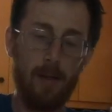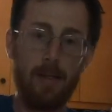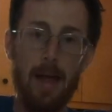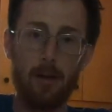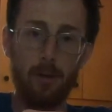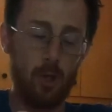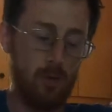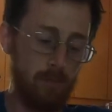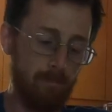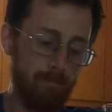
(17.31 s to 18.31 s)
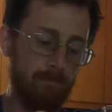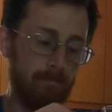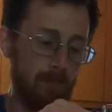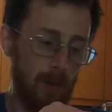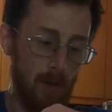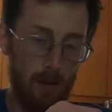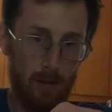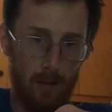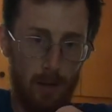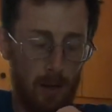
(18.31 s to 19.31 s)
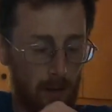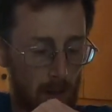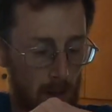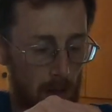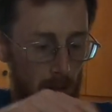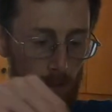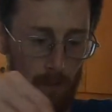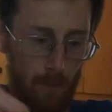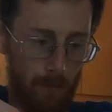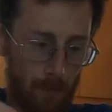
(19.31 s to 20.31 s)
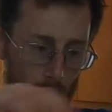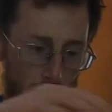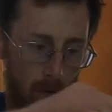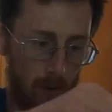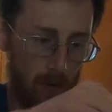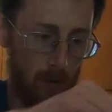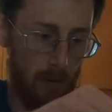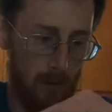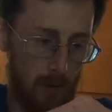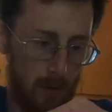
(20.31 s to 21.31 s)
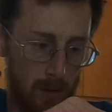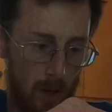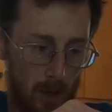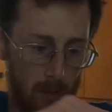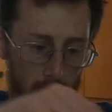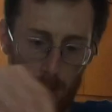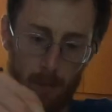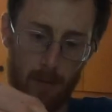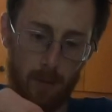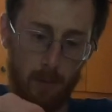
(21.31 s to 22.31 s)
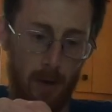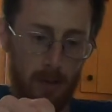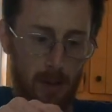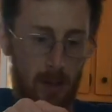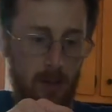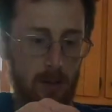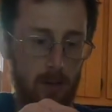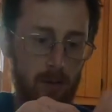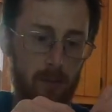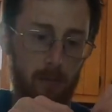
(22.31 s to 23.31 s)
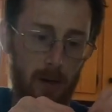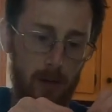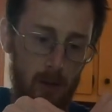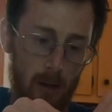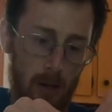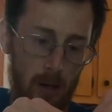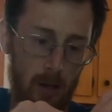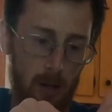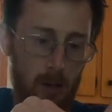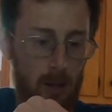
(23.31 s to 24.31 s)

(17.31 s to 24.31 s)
That'll do. So I was kind of thinking for documenting this process of my training